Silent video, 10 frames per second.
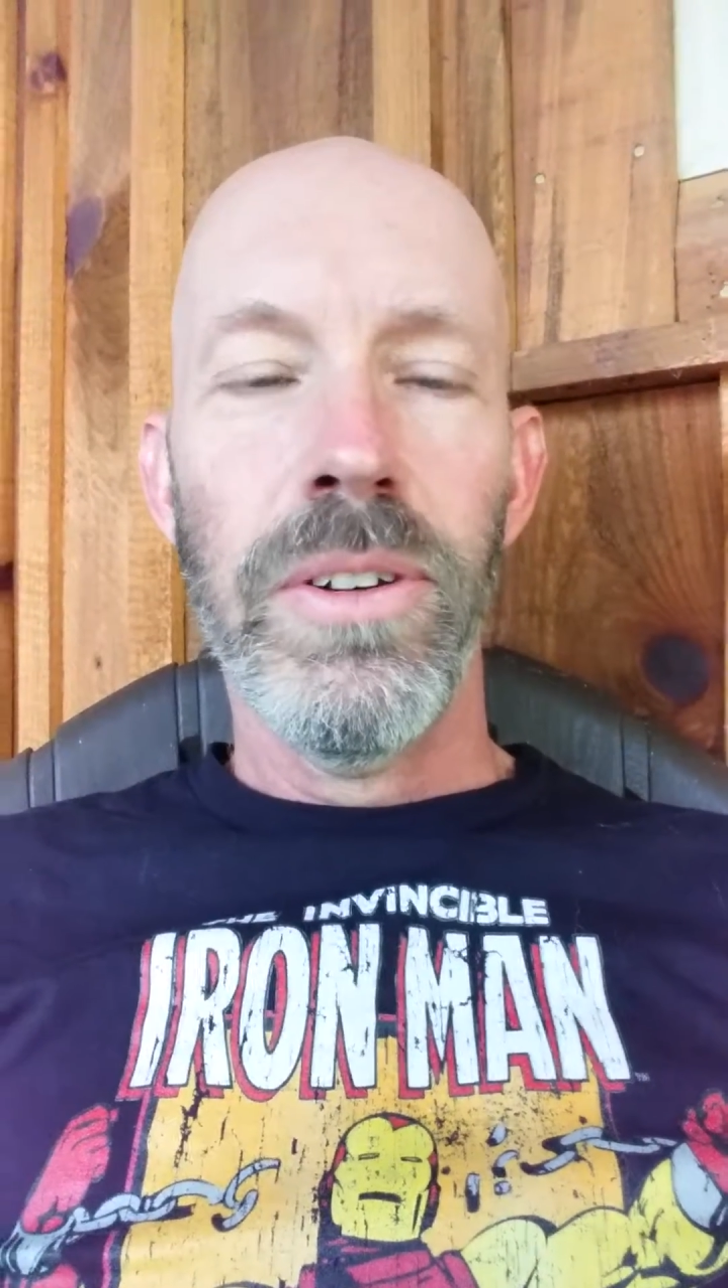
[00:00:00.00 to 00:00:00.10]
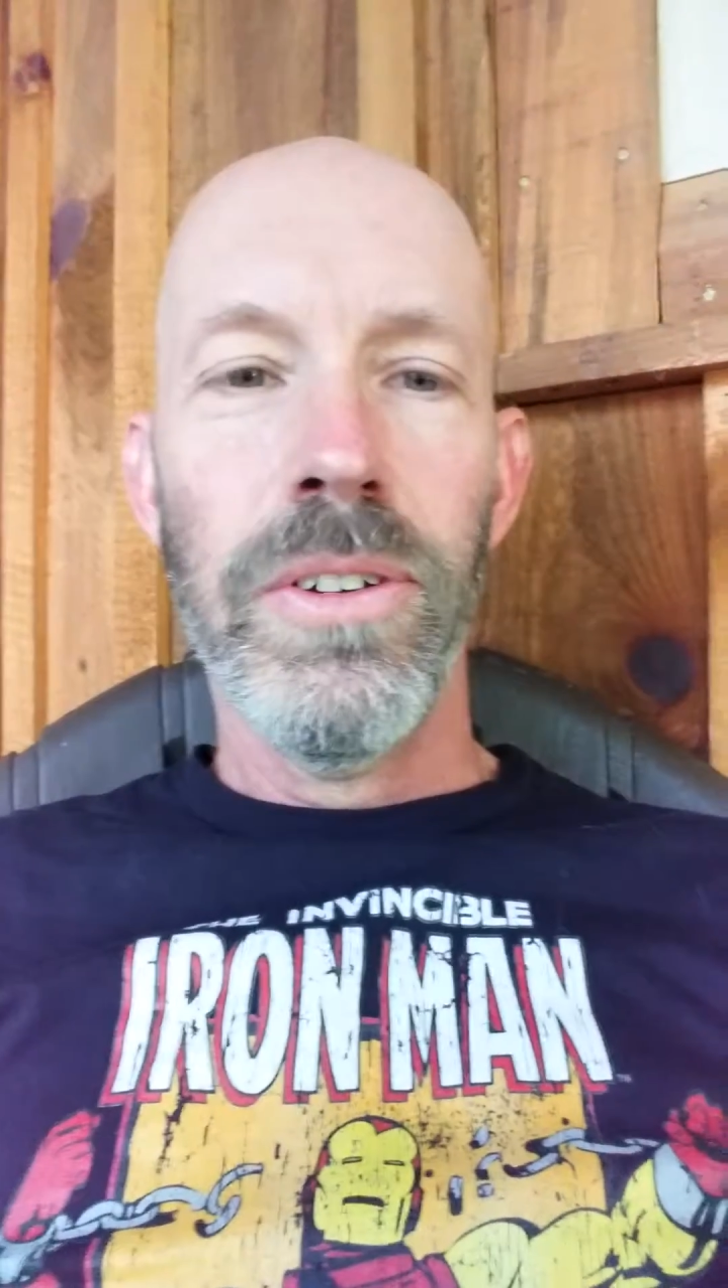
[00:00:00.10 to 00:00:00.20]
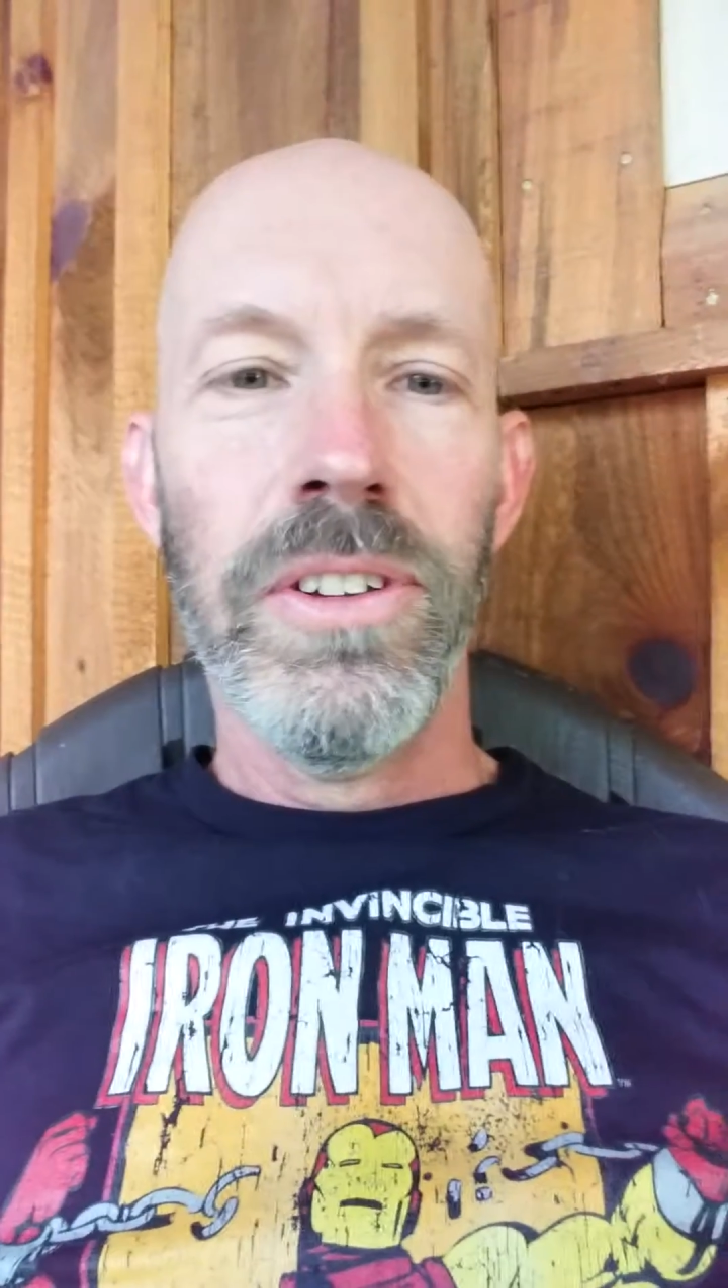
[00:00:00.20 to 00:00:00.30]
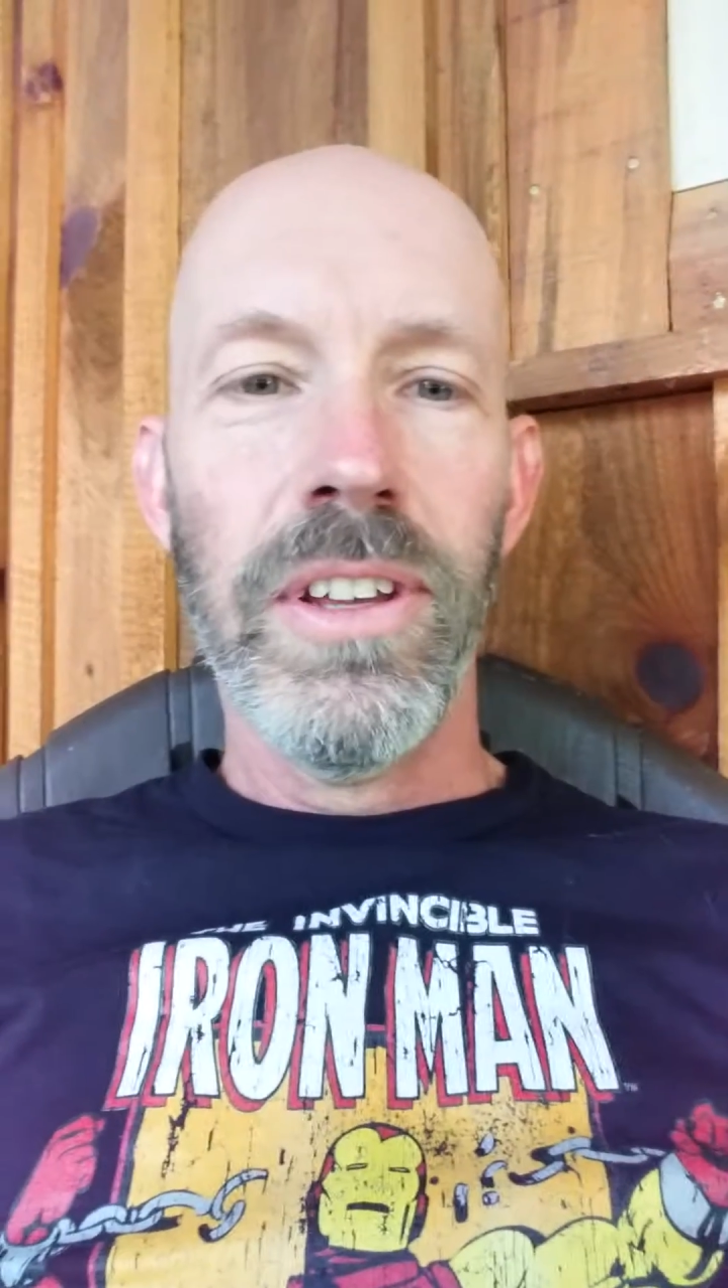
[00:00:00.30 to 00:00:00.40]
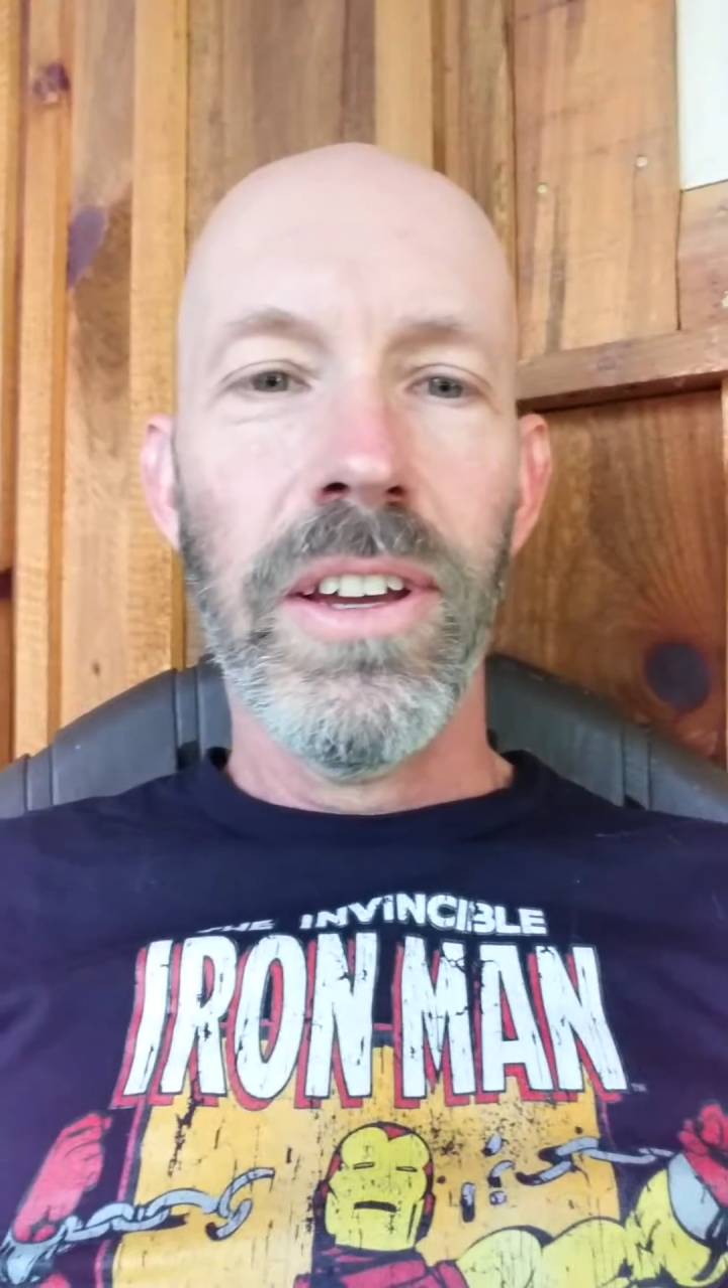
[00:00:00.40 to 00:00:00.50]

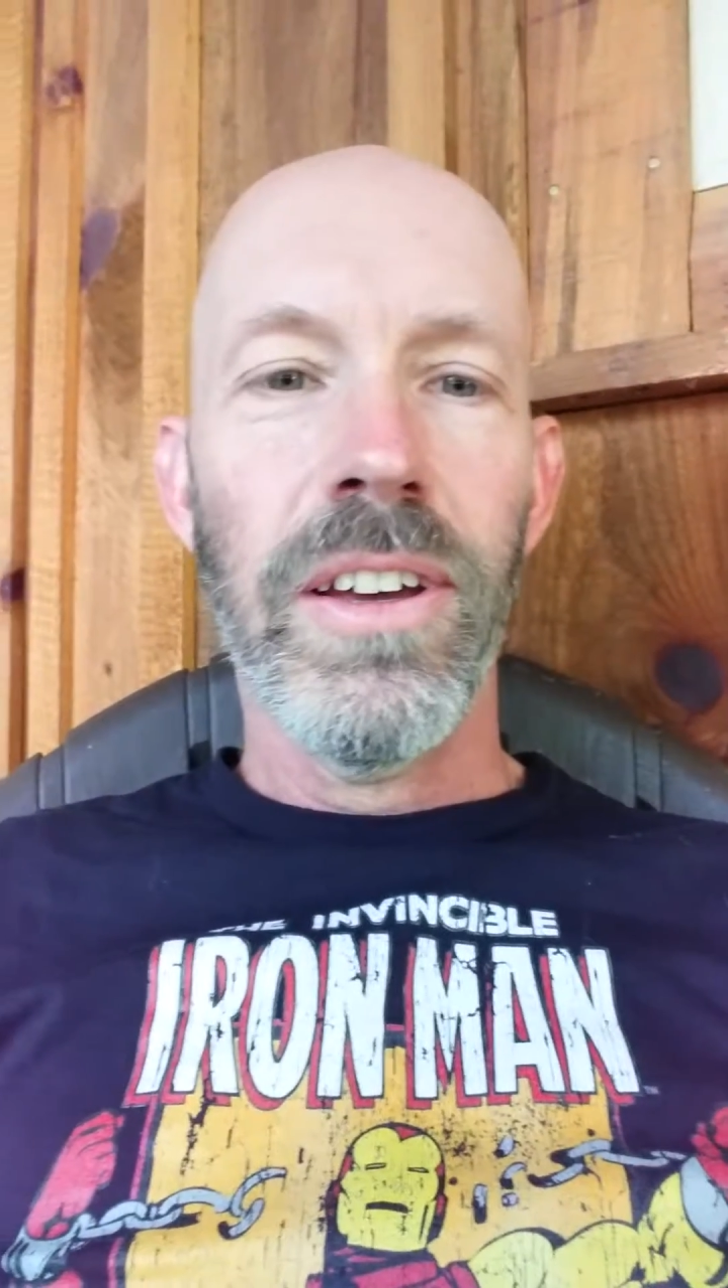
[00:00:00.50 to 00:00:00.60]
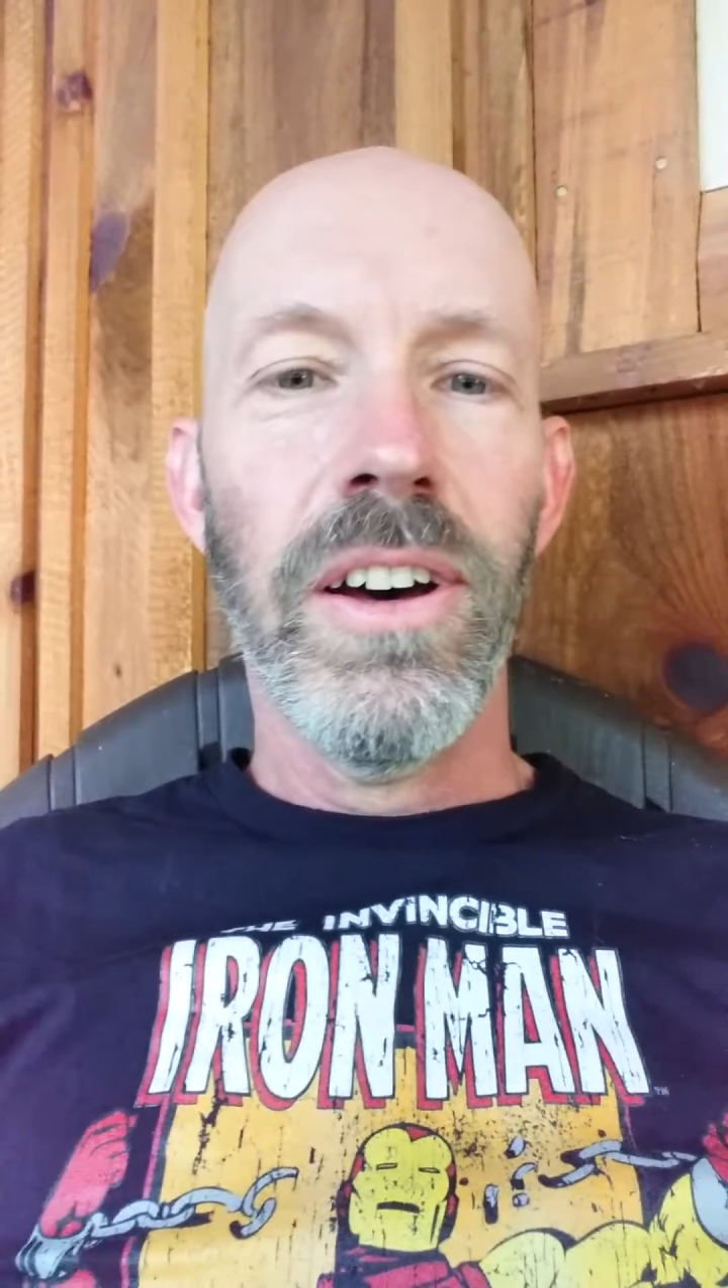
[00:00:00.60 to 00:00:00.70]
noticing